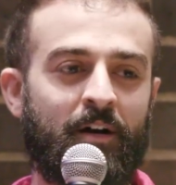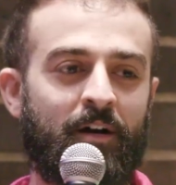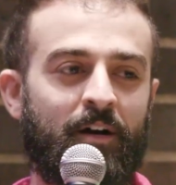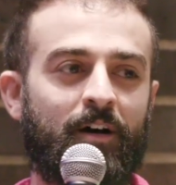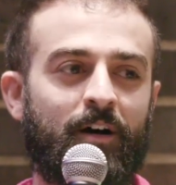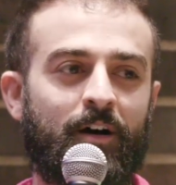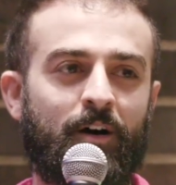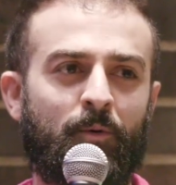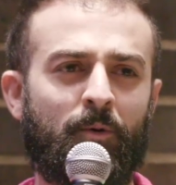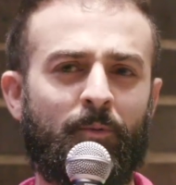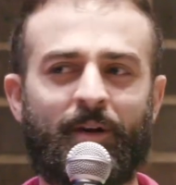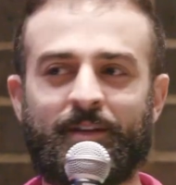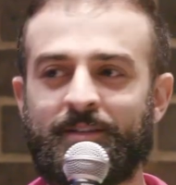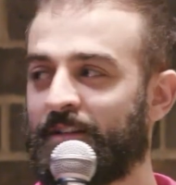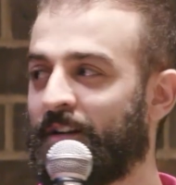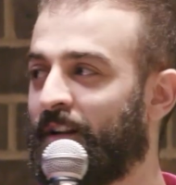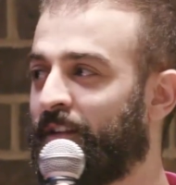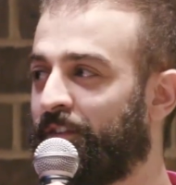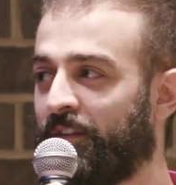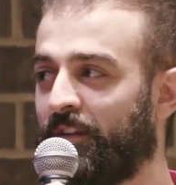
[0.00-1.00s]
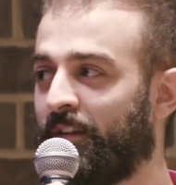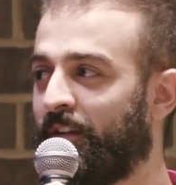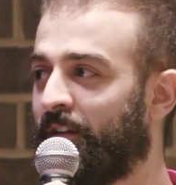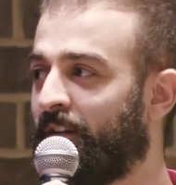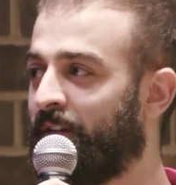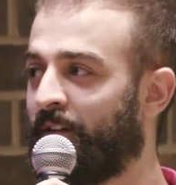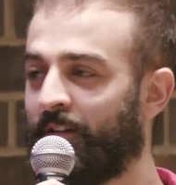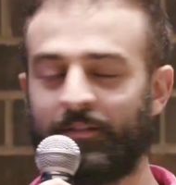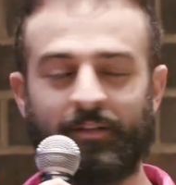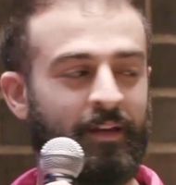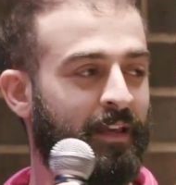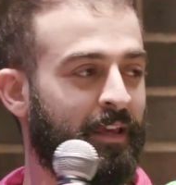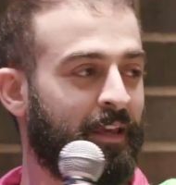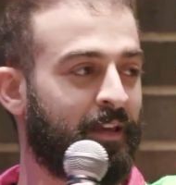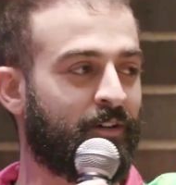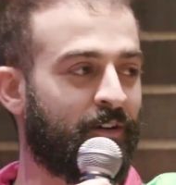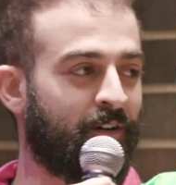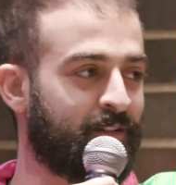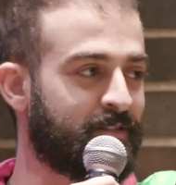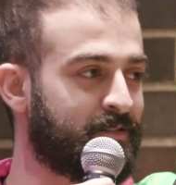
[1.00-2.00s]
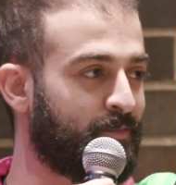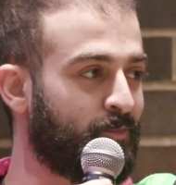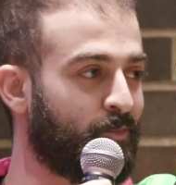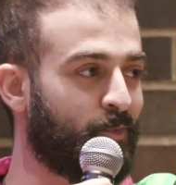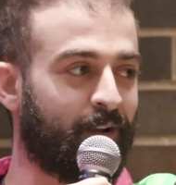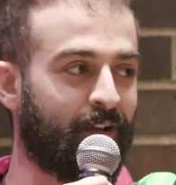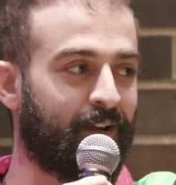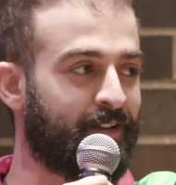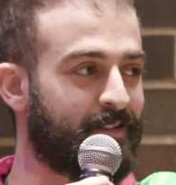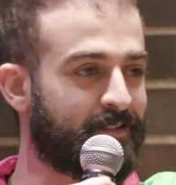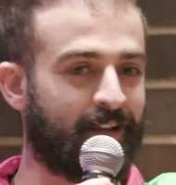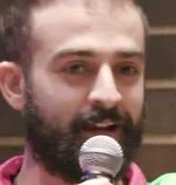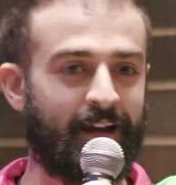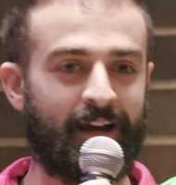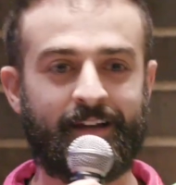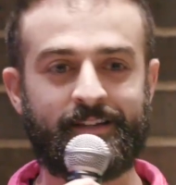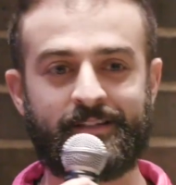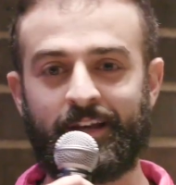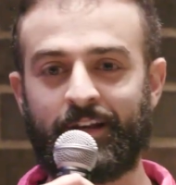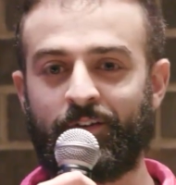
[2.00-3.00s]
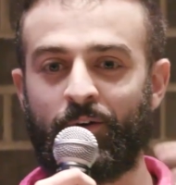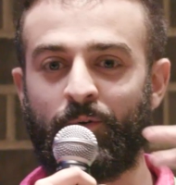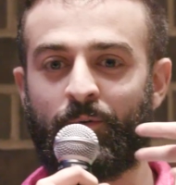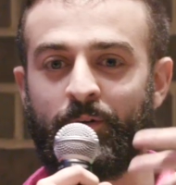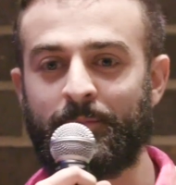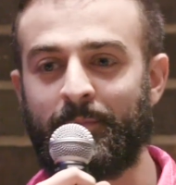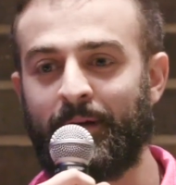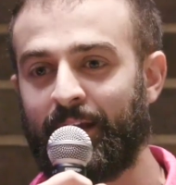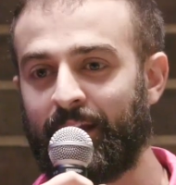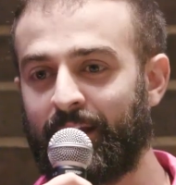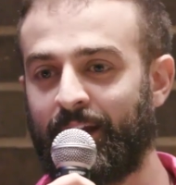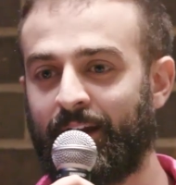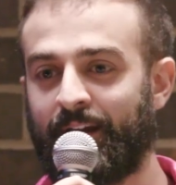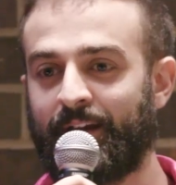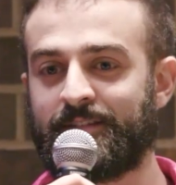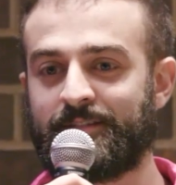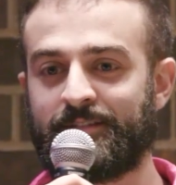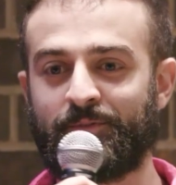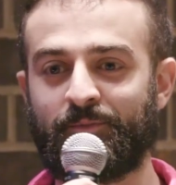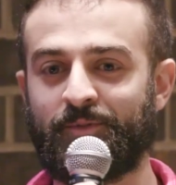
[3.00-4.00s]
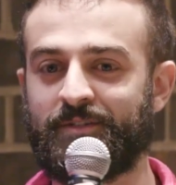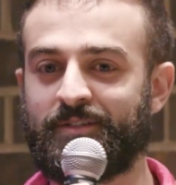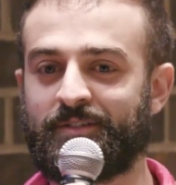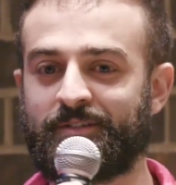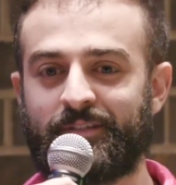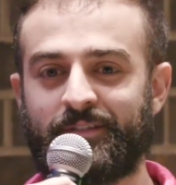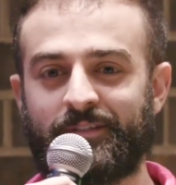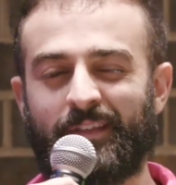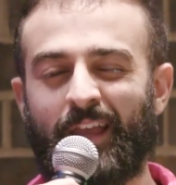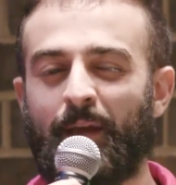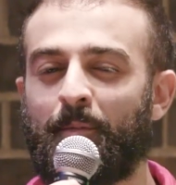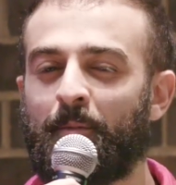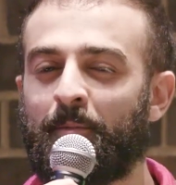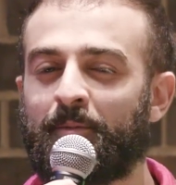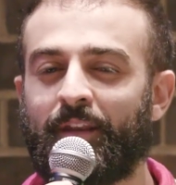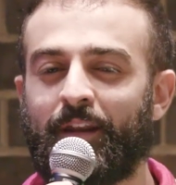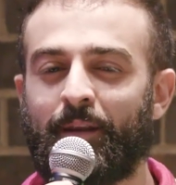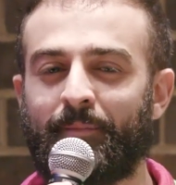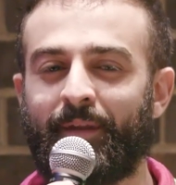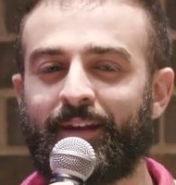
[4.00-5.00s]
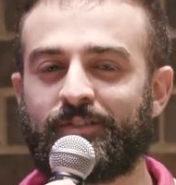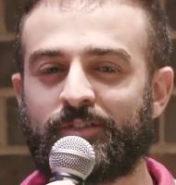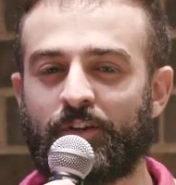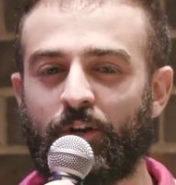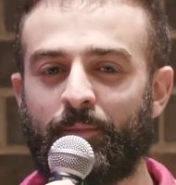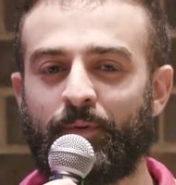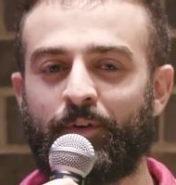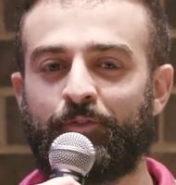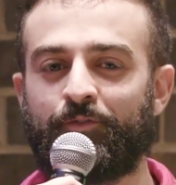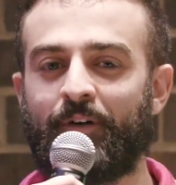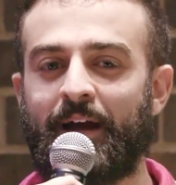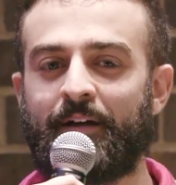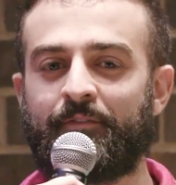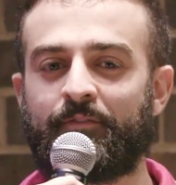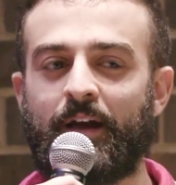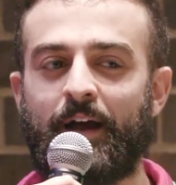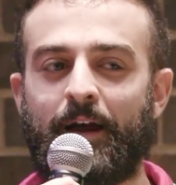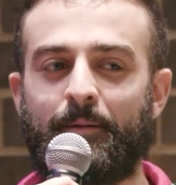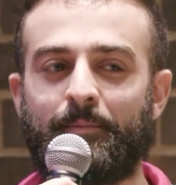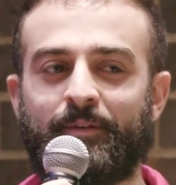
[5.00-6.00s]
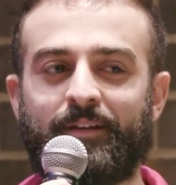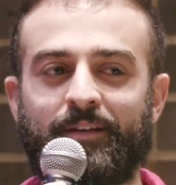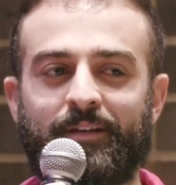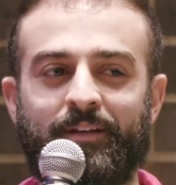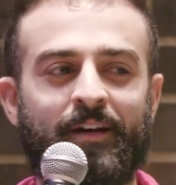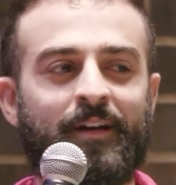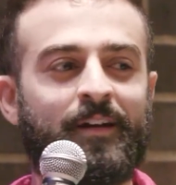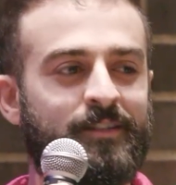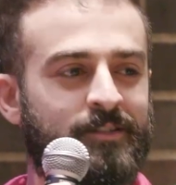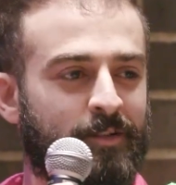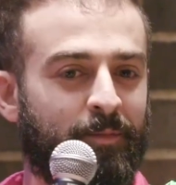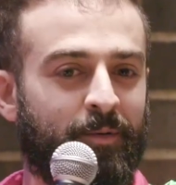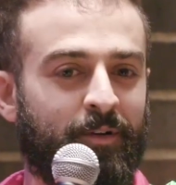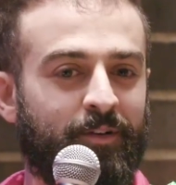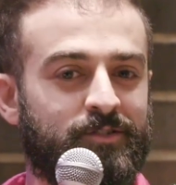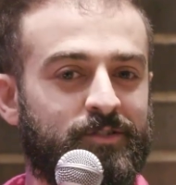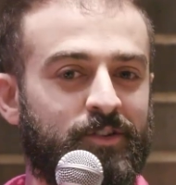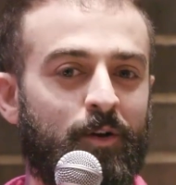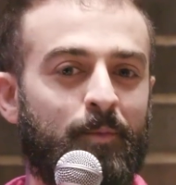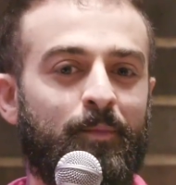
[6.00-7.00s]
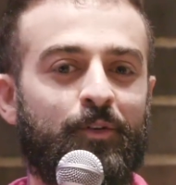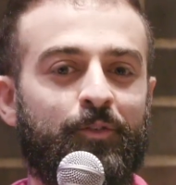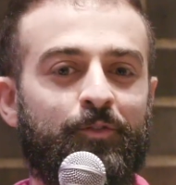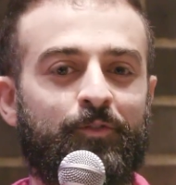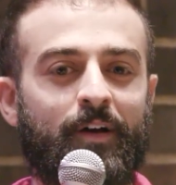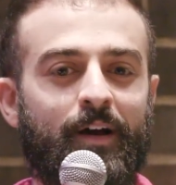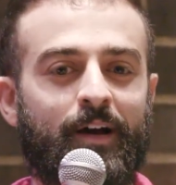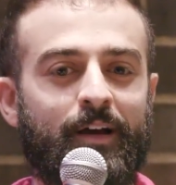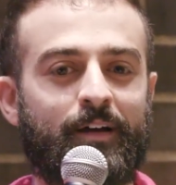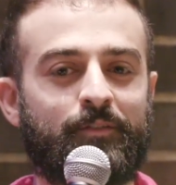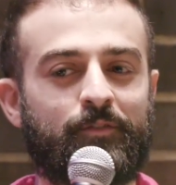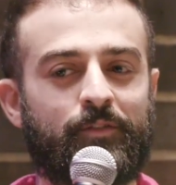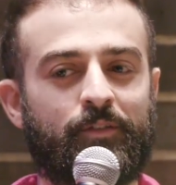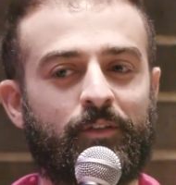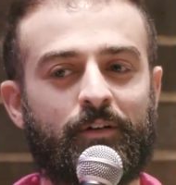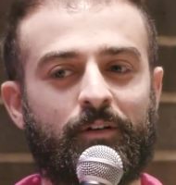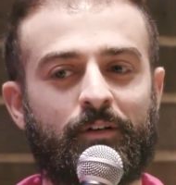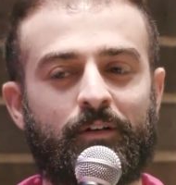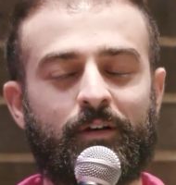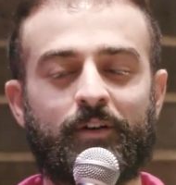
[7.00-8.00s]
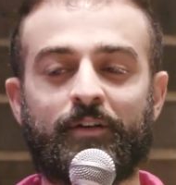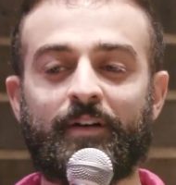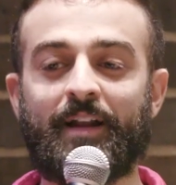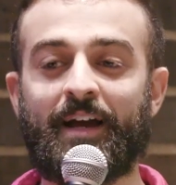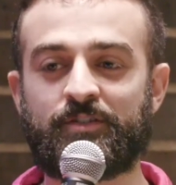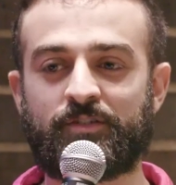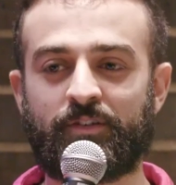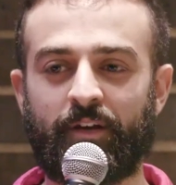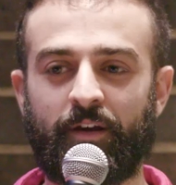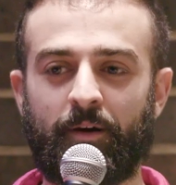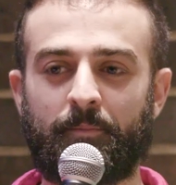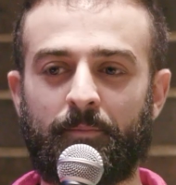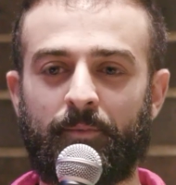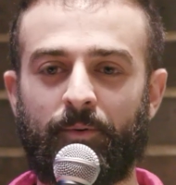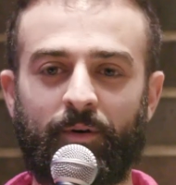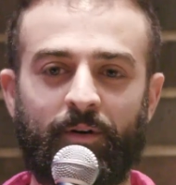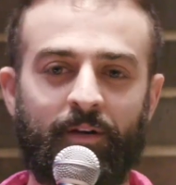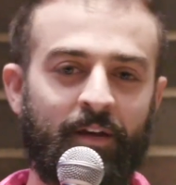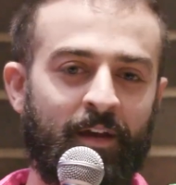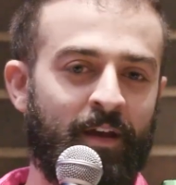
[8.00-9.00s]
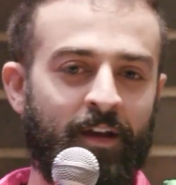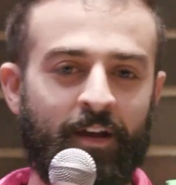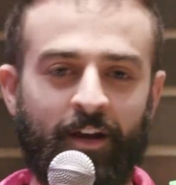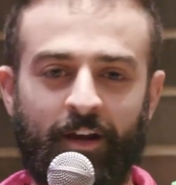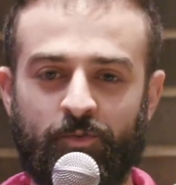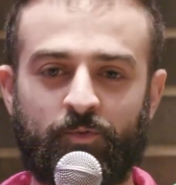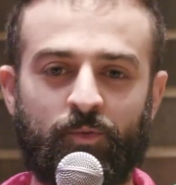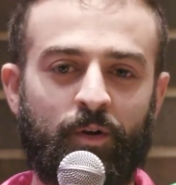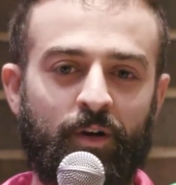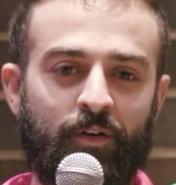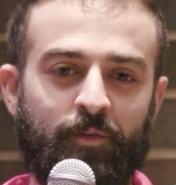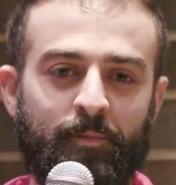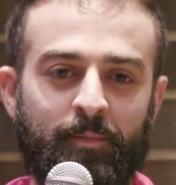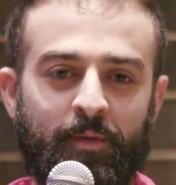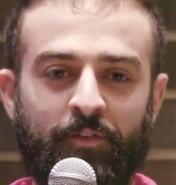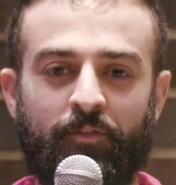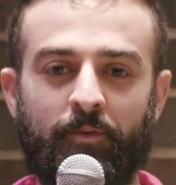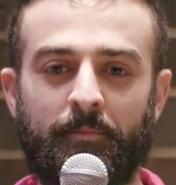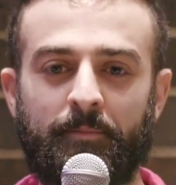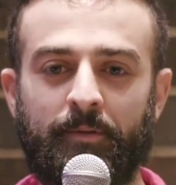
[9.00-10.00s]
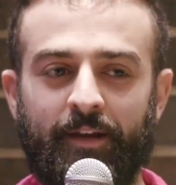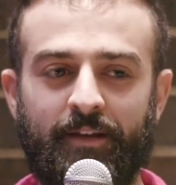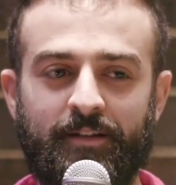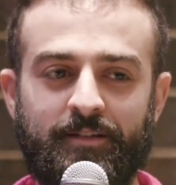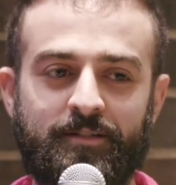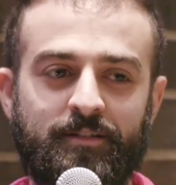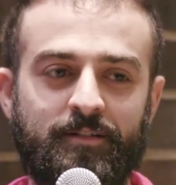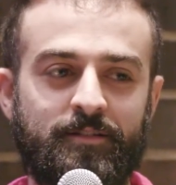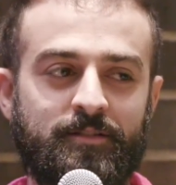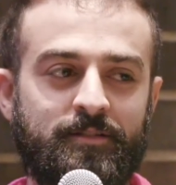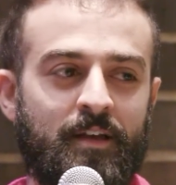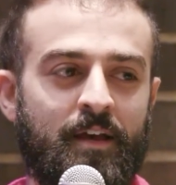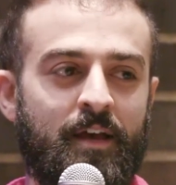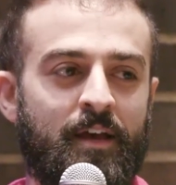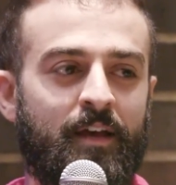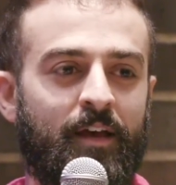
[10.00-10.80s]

We rented a theater. He called one of his guys, I called one of my guys, and we just came up with the name like Terminal 5 Comedy, similar to Terminal 5, the international airport, because we're all from different places.